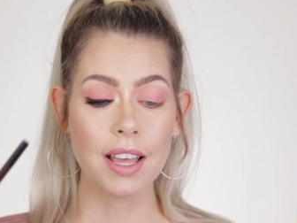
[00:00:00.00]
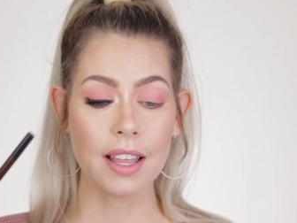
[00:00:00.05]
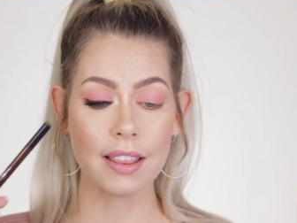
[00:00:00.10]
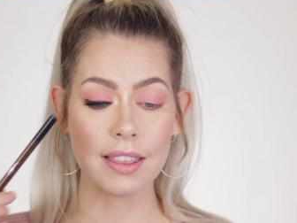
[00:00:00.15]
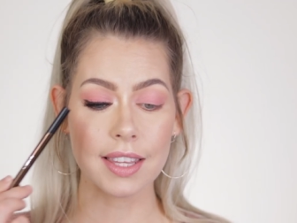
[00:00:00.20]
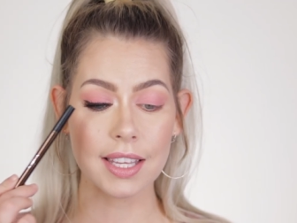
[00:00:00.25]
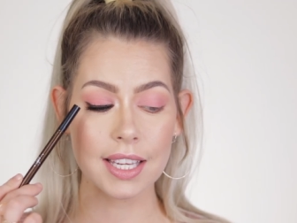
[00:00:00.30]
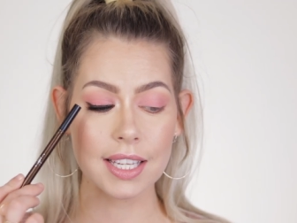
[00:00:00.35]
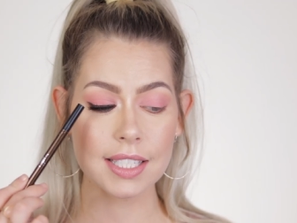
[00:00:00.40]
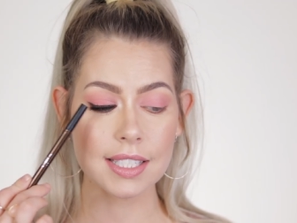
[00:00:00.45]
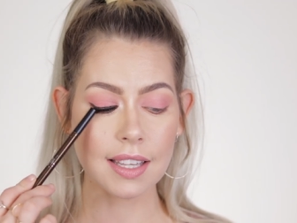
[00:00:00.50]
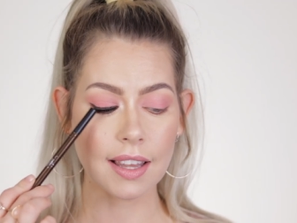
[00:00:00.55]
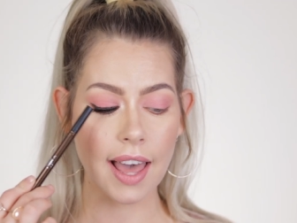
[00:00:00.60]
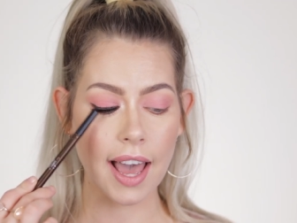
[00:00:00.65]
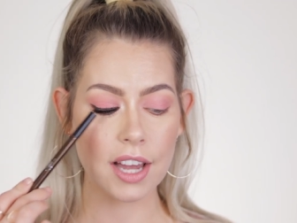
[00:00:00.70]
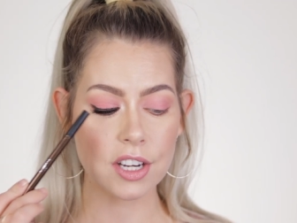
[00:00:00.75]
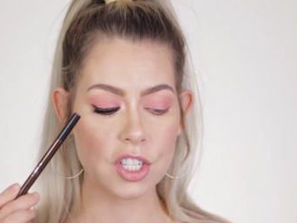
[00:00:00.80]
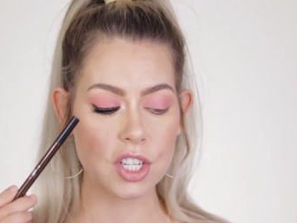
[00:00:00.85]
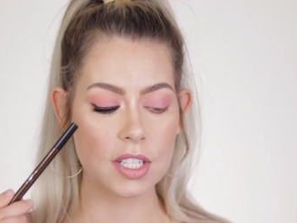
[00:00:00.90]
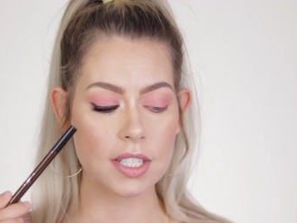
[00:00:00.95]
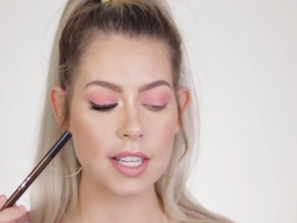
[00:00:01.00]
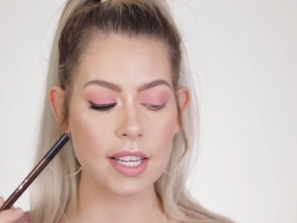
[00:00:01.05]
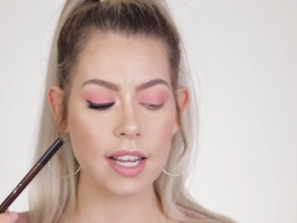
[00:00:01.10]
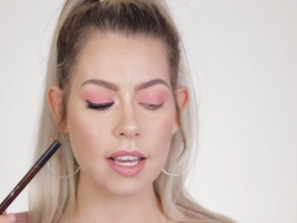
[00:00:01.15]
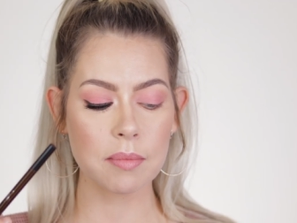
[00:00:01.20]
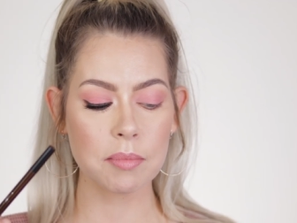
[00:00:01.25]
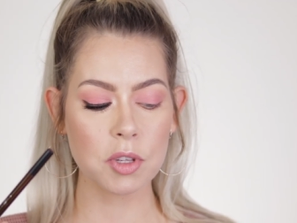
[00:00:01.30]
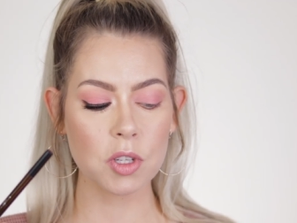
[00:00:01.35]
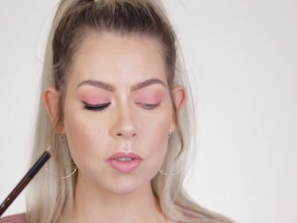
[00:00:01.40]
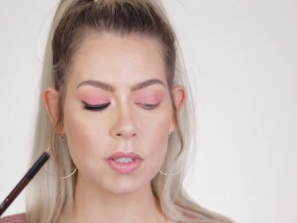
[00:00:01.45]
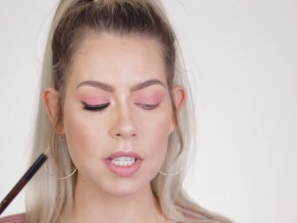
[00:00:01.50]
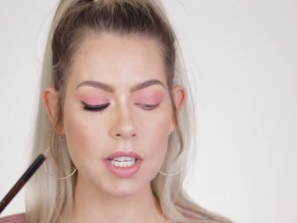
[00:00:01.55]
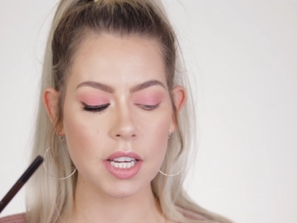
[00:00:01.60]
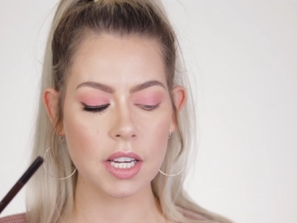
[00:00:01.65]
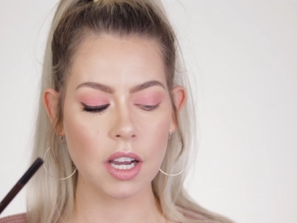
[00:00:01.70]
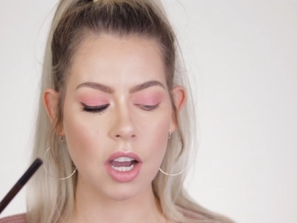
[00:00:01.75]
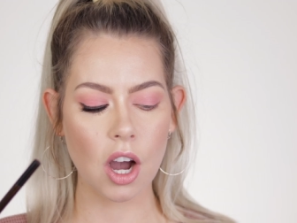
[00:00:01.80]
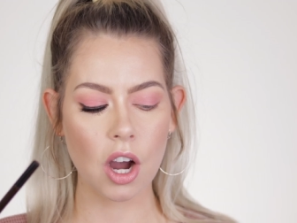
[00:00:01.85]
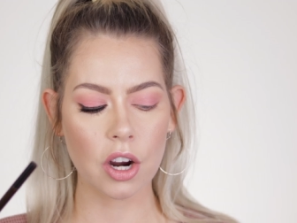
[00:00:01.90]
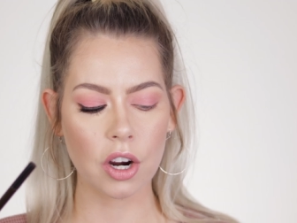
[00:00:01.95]
These lashes that I'm
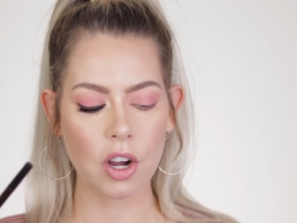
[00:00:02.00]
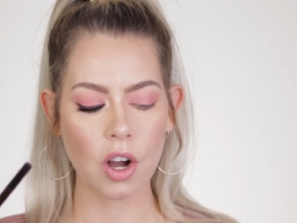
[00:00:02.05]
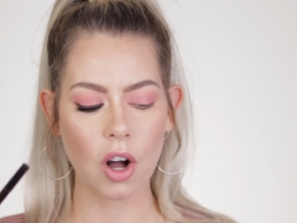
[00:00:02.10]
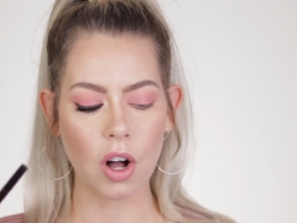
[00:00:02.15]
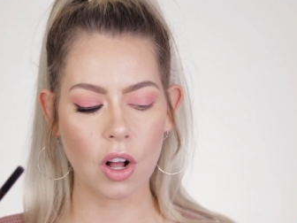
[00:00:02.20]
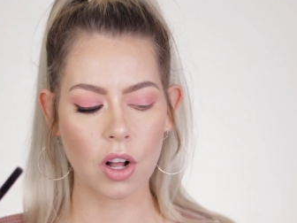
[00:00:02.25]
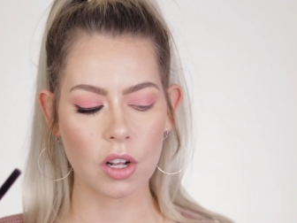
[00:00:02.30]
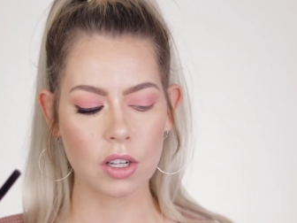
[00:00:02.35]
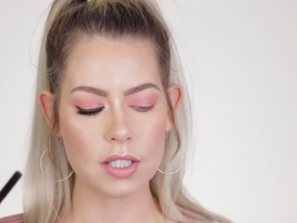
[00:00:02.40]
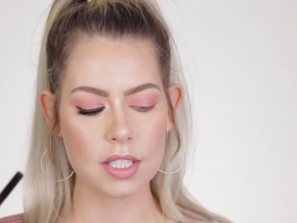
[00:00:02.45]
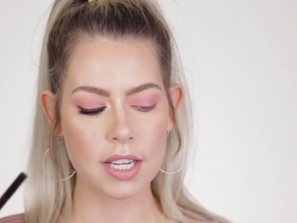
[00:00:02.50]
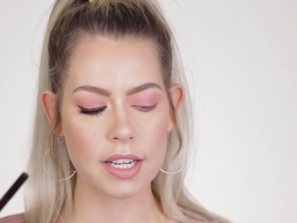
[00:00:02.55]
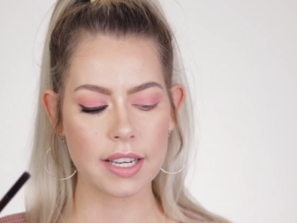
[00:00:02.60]
using are called